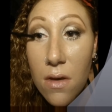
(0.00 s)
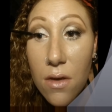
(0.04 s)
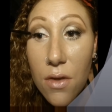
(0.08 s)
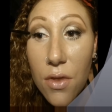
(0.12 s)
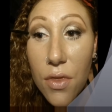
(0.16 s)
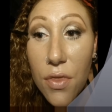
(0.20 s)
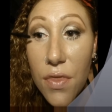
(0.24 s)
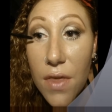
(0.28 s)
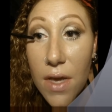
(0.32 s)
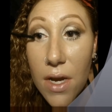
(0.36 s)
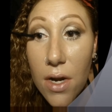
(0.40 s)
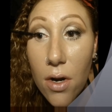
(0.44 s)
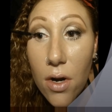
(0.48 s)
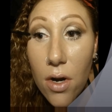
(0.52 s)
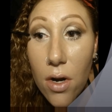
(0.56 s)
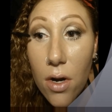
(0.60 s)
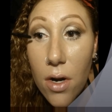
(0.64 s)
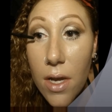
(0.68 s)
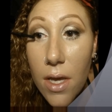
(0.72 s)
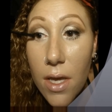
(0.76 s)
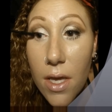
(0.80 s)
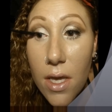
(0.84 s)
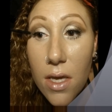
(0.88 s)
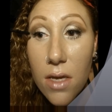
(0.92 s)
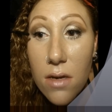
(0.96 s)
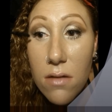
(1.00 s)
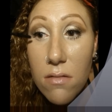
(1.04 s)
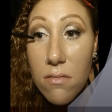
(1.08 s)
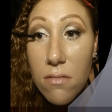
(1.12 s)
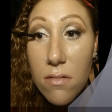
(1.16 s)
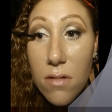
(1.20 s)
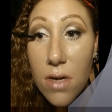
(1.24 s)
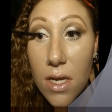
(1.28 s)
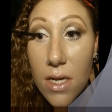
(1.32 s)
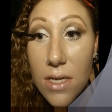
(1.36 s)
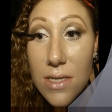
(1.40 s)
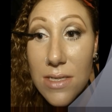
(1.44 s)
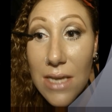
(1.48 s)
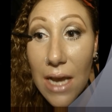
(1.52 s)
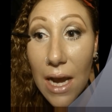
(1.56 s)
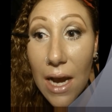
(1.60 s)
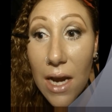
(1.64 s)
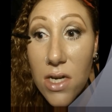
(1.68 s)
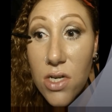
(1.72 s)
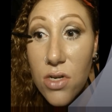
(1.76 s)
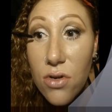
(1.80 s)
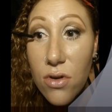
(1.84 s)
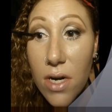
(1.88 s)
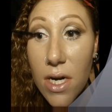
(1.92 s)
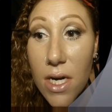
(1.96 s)
thicker and
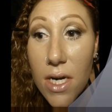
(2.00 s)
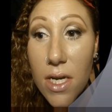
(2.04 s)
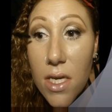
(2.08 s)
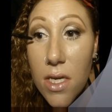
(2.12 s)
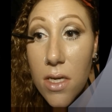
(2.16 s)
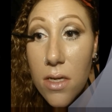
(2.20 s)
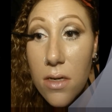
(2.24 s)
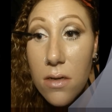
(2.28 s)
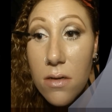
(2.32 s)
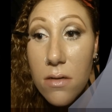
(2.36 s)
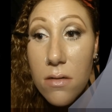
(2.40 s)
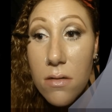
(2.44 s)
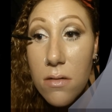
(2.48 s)
exaggerated.